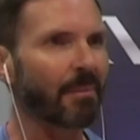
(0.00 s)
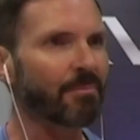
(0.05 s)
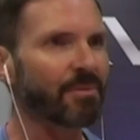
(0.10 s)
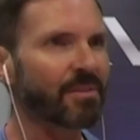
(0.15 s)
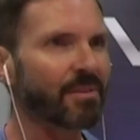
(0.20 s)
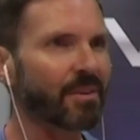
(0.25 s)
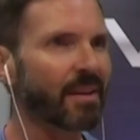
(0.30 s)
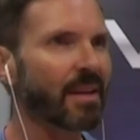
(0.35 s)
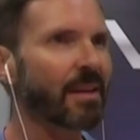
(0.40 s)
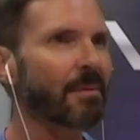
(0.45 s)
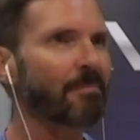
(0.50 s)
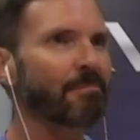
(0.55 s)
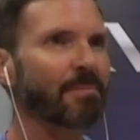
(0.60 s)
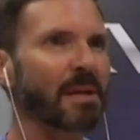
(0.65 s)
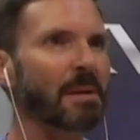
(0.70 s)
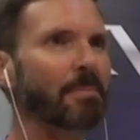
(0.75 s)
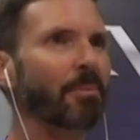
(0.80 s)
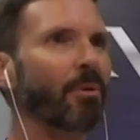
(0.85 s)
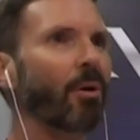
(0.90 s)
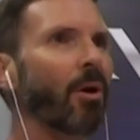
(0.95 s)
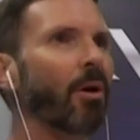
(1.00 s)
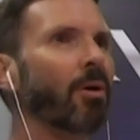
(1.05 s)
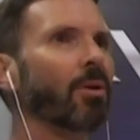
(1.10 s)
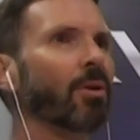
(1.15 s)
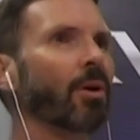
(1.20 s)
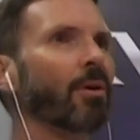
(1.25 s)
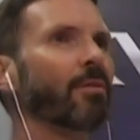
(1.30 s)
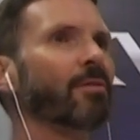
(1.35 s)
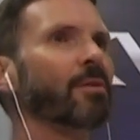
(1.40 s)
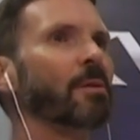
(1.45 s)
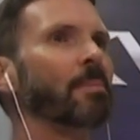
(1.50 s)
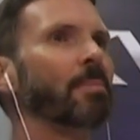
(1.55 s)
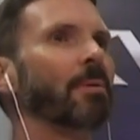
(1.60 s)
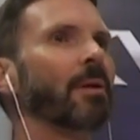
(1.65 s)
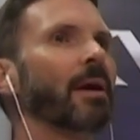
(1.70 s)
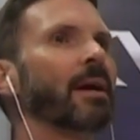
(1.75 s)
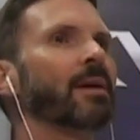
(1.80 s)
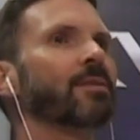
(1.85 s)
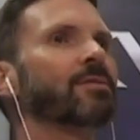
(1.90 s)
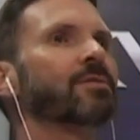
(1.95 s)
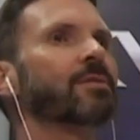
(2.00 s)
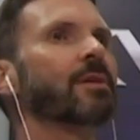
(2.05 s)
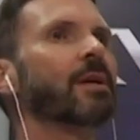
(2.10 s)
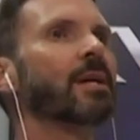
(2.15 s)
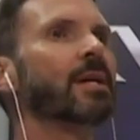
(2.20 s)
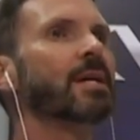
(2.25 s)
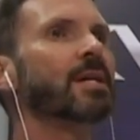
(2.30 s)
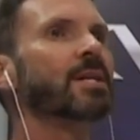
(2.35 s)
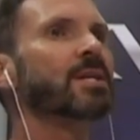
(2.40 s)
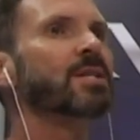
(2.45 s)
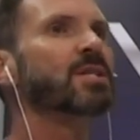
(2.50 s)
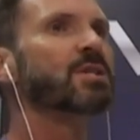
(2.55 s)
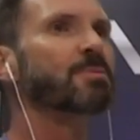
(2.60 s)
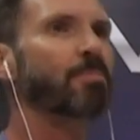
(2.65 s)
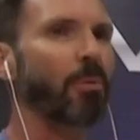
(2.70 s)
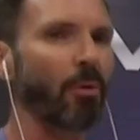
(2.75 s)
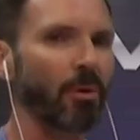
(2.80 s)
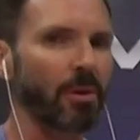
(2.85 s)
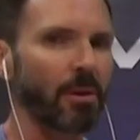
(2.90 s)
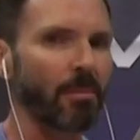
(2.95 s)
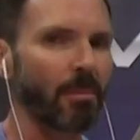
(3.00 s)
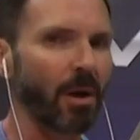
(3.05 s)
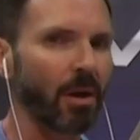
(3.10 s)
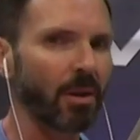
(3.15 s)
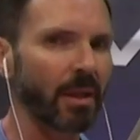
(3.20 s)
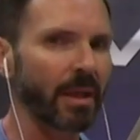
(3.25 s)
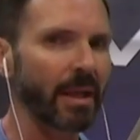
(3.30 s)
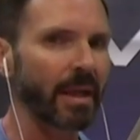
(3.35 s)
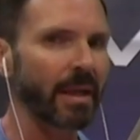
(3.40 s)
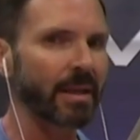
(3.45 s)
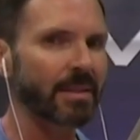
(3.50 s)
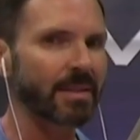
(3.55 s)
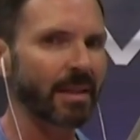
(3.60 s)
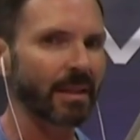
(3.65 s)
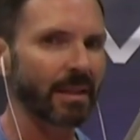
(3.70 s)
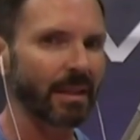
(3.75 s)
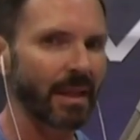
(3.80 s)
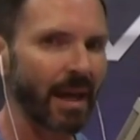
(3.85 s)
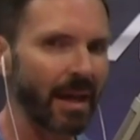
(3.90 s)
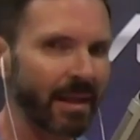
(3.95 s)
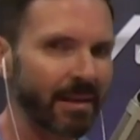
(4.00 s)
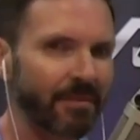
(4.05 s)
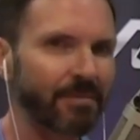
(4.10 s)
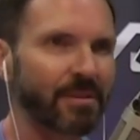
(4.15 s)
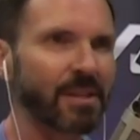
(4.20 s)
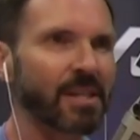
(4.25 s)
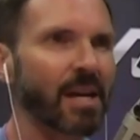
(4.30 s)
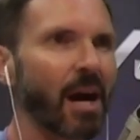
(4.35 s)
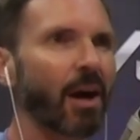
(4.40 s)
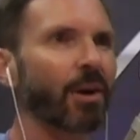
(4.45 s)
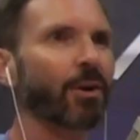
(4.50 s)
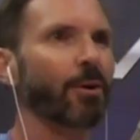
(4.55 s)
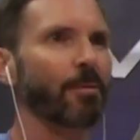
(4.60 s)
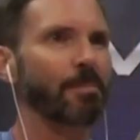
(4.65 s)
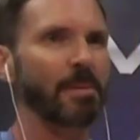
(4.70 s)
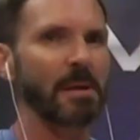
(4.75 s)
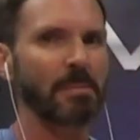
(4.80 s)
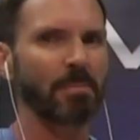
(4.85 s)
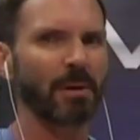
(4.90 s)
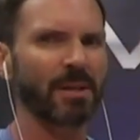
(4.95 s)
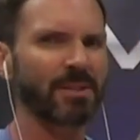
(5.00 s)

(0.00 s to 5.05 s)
I'm seeing people all over the place sporting the mullet, and it's a lot of younger people.